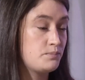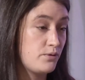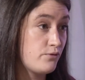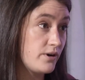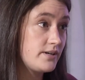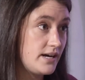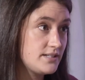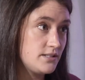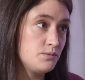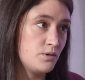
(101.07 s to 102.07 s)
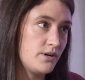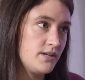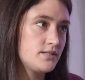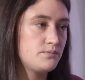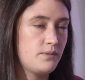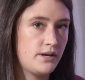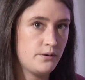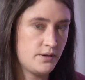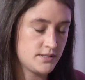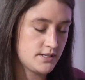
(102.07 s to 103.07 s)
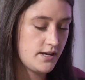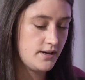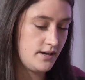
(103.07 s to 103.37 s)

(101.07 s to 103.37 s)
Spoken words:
before class in the mornings, Monday, Wednesday,